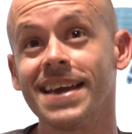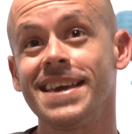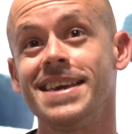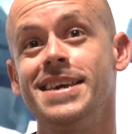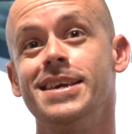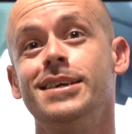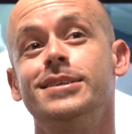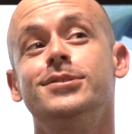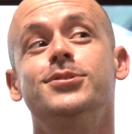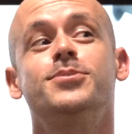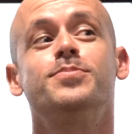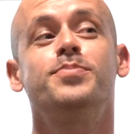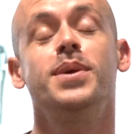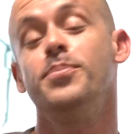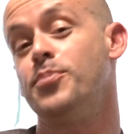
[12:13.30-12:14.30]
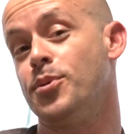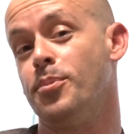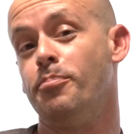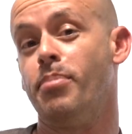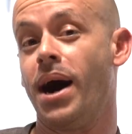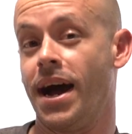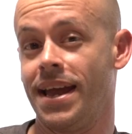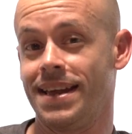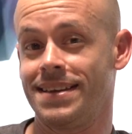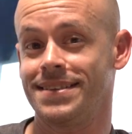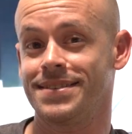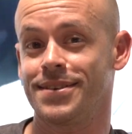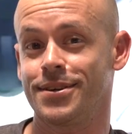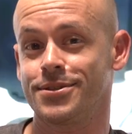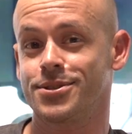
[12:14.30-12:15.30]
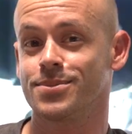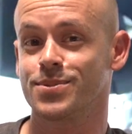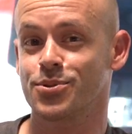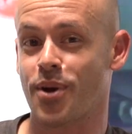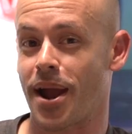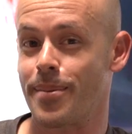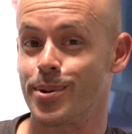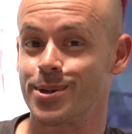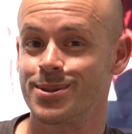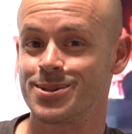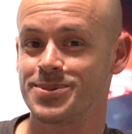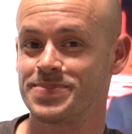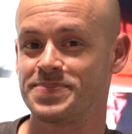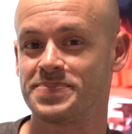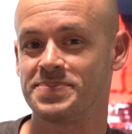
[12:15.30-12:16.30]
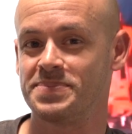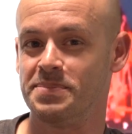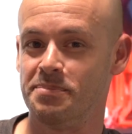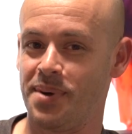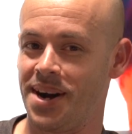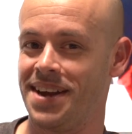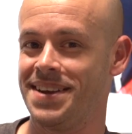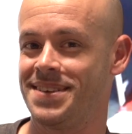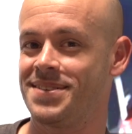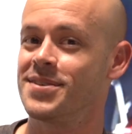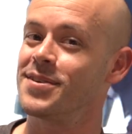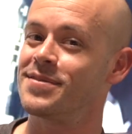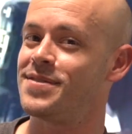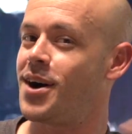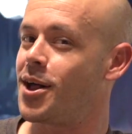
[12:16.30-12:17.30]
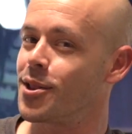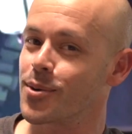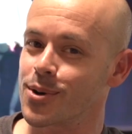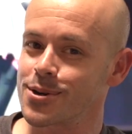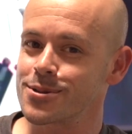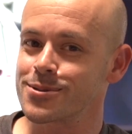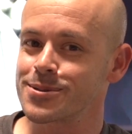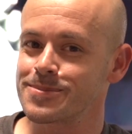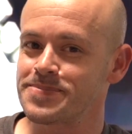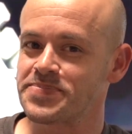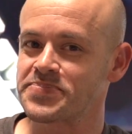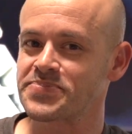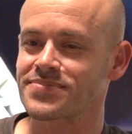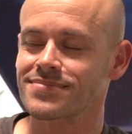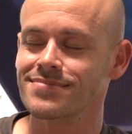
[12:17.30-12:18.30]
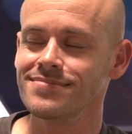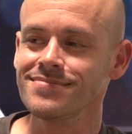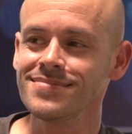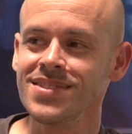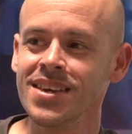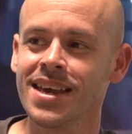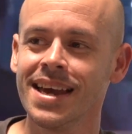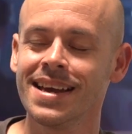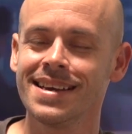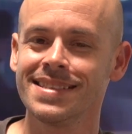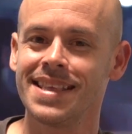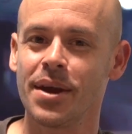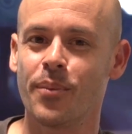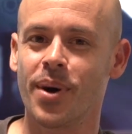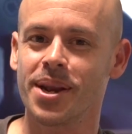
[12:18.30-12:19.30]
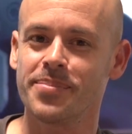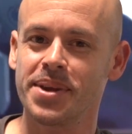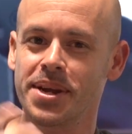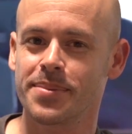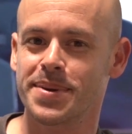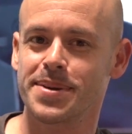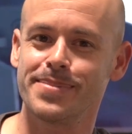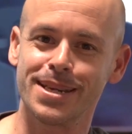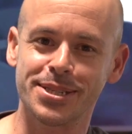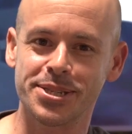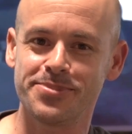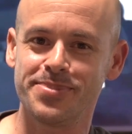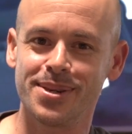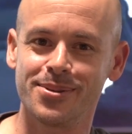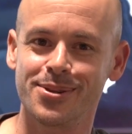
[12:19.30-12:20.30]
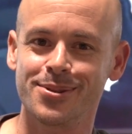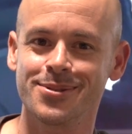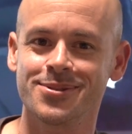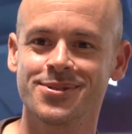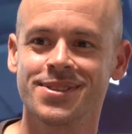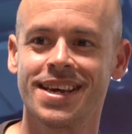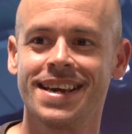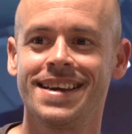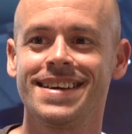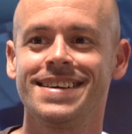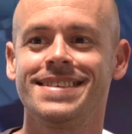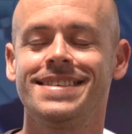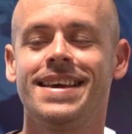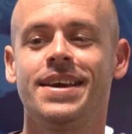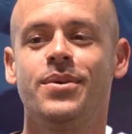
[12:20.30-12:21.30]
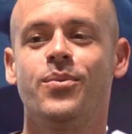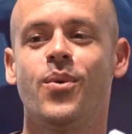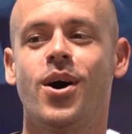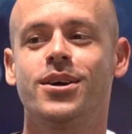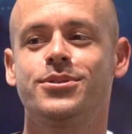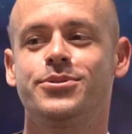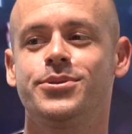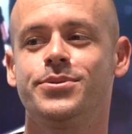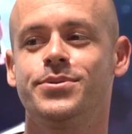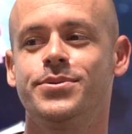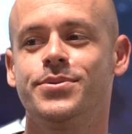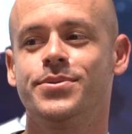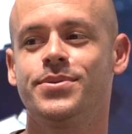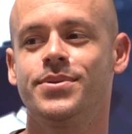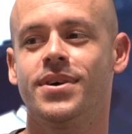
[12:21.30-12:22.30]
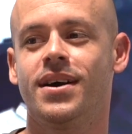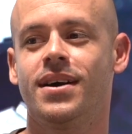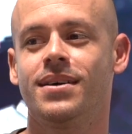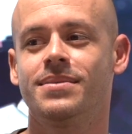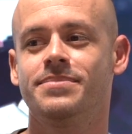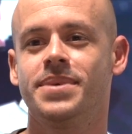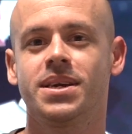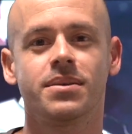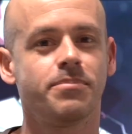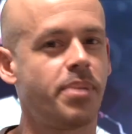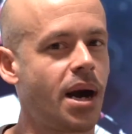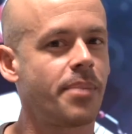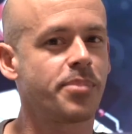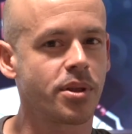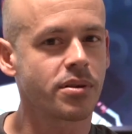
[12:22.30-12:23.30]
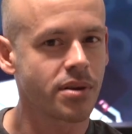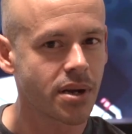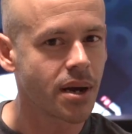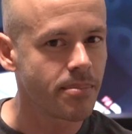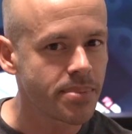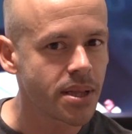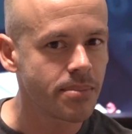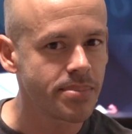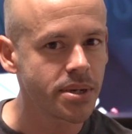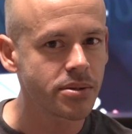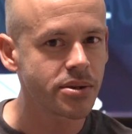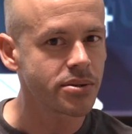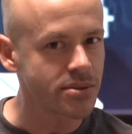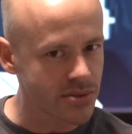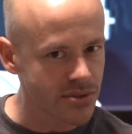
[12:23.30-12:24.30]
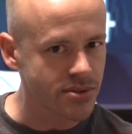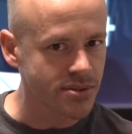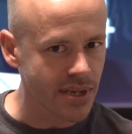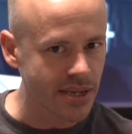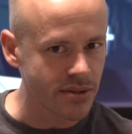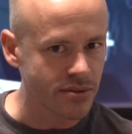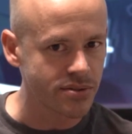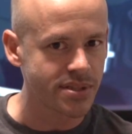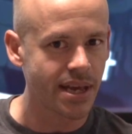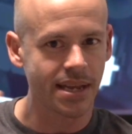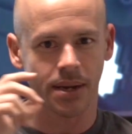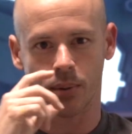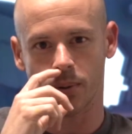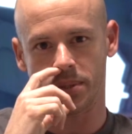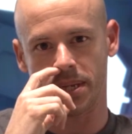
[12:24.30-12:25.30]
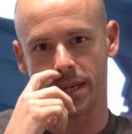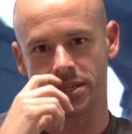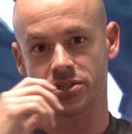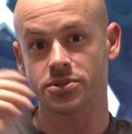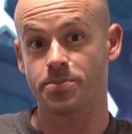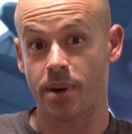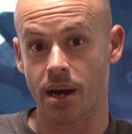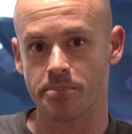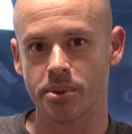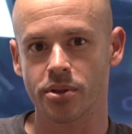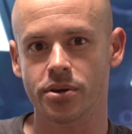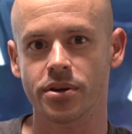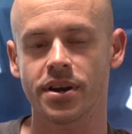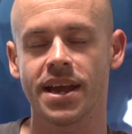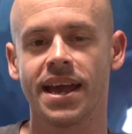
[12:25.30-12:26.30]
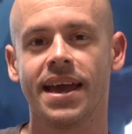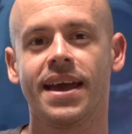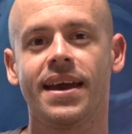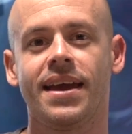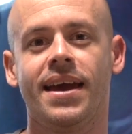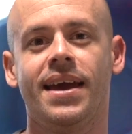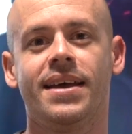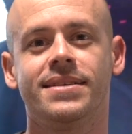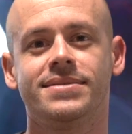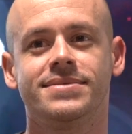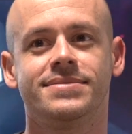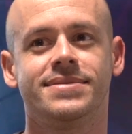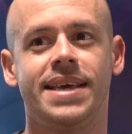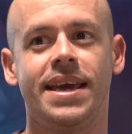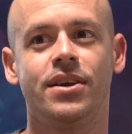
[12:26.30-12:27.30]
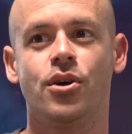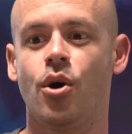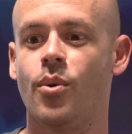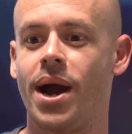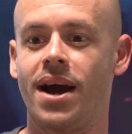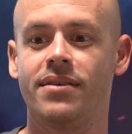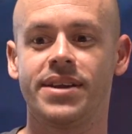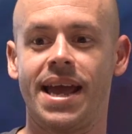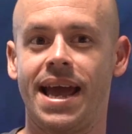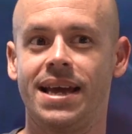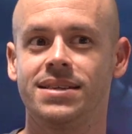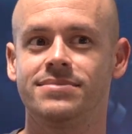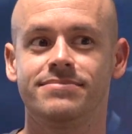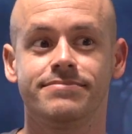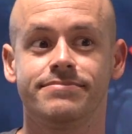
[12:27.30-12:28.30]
is people buying their subscribers, buying their followers. They want to become commission builders. They want to become popular Gunpla builders. I use that in quotations, popular. And they go out and